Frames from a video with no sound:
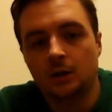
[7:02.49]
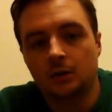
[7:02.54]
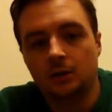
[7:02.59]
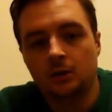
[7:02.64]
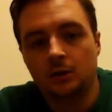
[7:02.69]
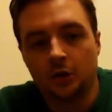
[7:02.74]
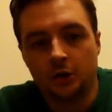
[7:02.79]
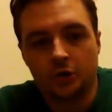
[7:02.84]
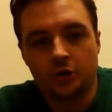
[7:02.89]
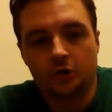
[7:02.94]

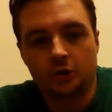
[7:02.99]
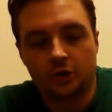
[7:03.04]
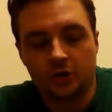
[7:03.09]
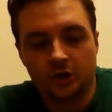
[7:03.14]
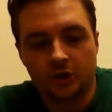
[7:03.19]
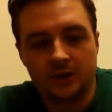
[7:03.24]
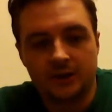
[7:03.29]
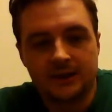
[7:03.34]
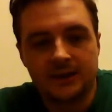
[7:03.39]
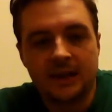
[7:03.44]

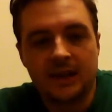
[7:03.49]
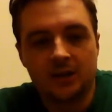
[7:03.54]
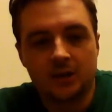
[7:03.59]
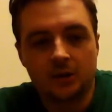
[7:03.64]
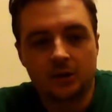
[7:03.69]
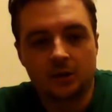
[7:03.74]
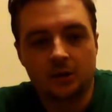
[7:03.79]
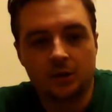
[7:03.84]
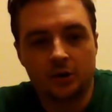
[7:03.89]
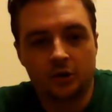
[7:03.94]
constructions, tense
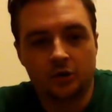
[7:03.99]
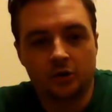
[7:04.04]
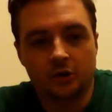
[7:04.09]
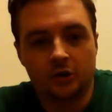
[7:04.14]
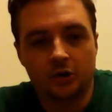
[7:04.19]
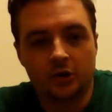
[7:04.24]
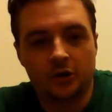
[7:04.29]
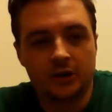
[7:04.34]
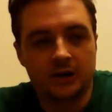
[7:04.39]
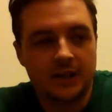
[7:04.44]

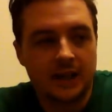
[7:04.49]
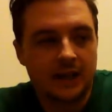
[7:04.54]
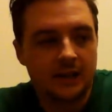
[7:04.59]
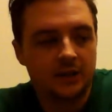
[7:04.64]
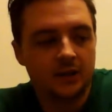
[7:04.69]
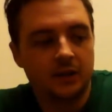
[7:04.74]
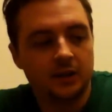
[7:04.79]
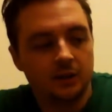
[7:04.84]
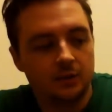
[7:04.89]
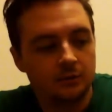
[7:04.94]
constructions,
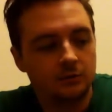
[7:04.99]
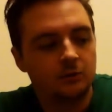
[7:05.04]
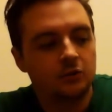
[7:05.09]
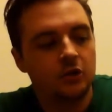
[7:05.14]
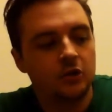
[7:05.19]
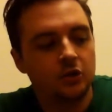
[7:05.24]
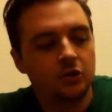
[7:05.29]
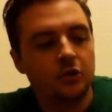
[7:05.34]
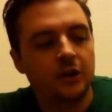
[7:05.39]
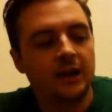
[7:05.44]
and to
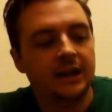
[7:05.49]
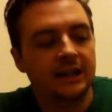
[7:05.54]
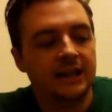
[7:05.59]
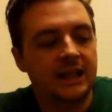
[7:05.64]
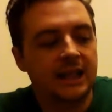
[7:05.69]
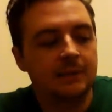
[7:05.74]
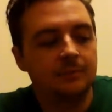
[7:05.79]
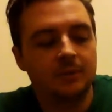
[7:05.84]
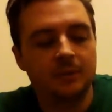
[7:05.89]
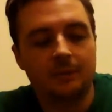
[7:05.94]
just try and
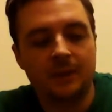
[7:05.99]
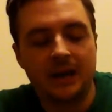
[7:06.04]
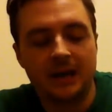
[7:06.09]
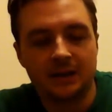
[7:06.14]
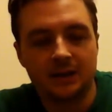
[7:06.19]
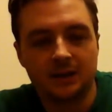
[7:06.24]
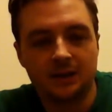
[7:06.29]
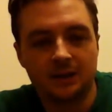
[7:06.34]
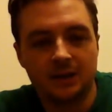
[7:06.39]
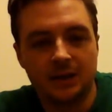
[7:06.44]
keep the
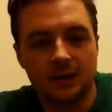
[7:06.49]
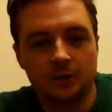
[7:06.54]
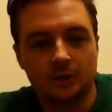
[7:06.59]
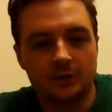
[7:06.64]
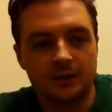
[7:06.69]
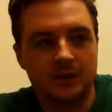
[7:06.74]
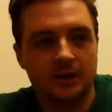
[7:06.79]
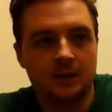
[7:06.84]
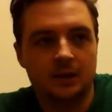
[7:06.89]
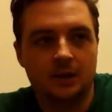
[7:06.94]
past
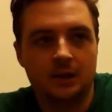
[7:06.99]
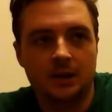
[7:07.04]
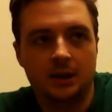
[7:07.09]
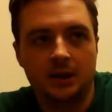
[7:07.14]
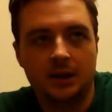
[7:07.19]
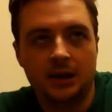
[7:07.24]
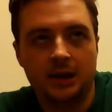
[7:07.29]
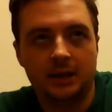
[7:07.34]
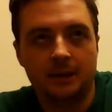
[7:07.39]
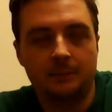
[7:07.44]
continuous
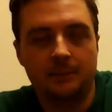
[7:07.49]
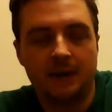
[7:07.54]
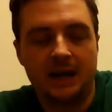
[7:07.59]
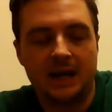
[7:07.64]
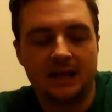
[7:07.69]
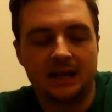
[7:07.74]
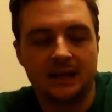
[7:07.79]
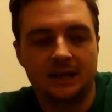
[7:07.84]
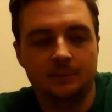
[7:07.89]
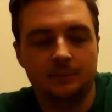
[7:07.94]
and the
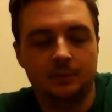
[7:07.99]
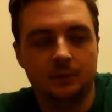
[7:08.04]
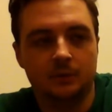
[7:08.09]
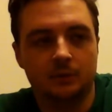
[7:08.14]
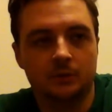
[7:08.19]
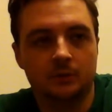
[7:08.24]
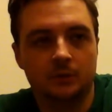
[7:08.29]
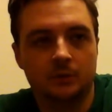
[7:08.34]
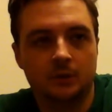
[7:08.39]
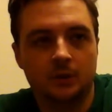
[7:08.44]
past
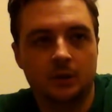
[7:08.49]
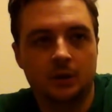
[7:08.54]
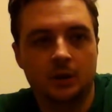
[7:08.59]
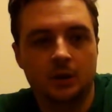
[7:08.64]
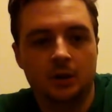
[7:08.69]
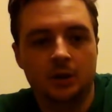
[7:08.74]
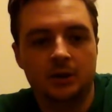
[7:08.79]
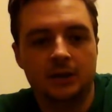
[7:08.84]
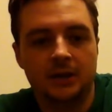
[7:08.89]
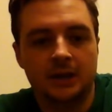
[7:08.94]
simple
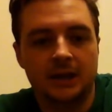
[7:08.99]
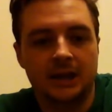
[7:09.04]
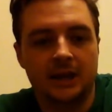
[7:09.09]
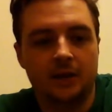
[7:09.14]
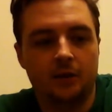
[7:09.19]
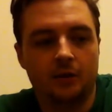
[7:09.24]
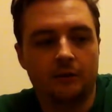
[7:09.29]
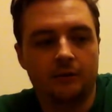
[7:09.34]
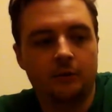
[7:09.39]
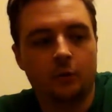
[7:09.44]

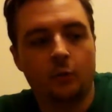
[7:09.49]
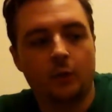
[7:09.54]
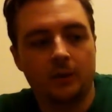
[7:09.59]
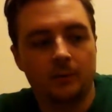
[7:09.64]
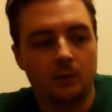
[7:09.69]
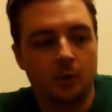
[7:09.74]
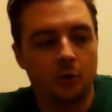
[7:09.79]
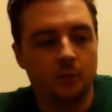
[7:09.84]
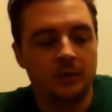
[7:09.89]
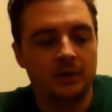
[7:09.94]
together for one
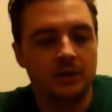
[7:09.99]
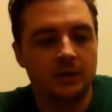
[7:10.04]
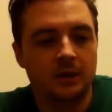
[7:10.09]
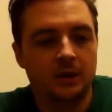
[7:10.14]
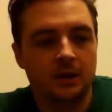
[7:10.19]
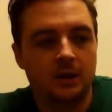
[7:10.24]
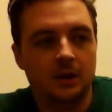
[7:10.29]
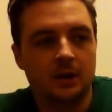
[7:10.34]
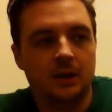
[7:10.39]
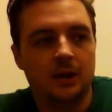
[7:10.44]
moment.
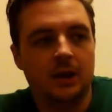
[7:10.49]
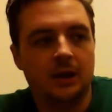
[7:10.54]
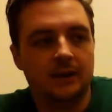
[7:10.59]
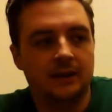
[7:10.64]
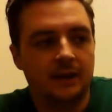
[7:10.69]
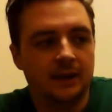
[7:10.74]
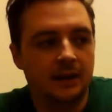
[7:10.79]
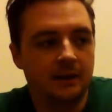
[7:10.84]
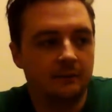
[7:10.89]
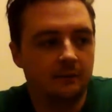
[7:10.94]
And
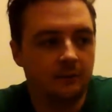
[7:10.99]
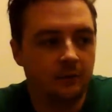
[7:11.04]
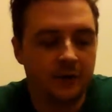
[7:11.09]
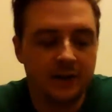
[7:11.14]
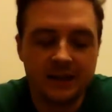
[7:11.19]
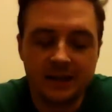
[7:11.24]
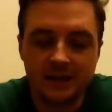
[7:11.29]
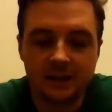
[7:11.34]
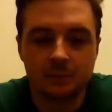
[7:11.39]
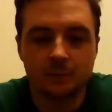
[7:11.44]
then for
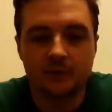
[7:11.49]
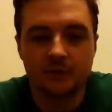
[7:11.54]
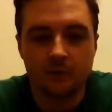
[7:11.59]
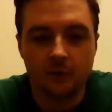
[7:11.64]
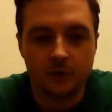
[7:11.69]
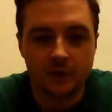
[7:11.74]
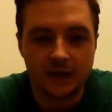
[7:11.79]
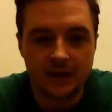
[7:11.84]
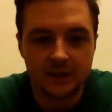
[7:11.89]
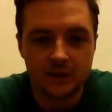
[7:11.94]
anything
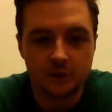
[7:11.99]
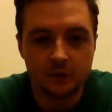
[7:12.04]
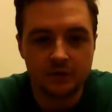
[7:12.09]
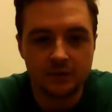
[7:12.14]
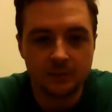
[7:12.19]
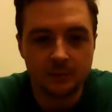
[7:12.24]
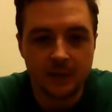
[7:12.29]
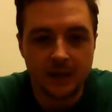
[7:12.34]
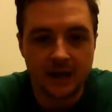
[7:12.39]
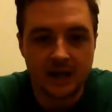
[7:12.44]
before that, use
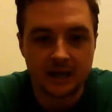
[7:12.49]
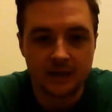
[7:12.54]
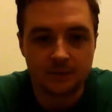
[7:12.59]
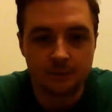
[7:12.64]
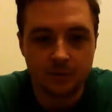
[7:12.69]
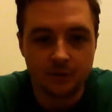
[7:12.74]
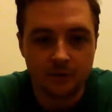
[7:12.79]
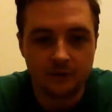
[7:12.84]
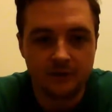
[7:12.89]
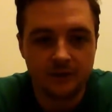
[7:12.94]
the past
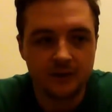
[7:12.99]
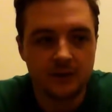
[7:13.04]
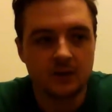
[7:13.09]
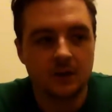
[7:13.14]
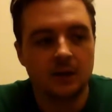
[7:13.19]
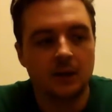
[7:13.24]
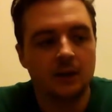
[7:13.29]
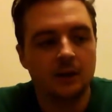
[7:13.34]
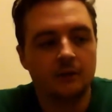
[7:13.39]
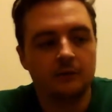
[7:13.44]
perfect.
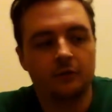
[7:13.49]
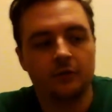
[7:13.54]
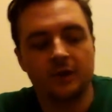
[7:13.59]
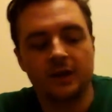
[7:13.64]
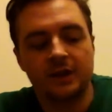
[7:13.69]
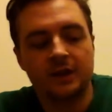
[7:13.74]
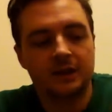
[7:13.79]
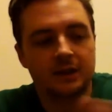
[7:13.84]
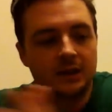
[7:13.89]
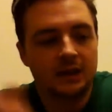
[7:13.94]
For
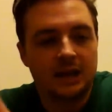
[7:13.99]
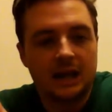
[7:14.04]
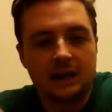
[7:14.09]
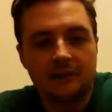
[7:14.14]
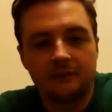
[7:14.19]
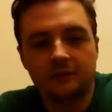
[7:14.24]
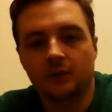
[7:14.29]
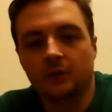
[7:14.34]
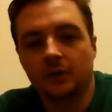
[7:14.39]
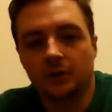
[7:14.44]
anything
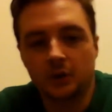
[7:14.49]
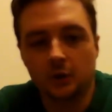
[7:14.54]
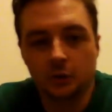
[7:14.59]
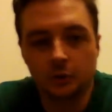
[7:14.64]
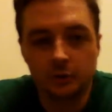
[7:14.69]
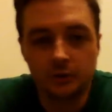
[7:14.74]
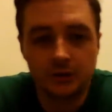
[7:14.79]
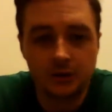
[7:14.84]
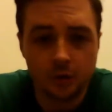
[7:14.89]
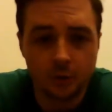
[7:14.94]
after,
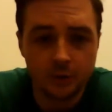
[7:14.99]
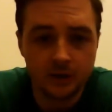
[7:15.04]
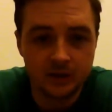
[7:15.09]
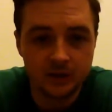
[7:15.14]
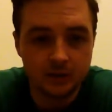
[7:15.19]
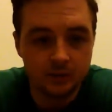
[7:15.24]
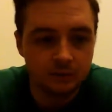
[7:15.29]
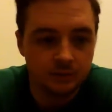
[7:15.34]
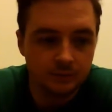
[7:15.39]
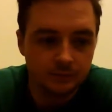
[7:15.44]
use going
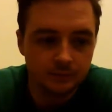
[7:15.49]
to.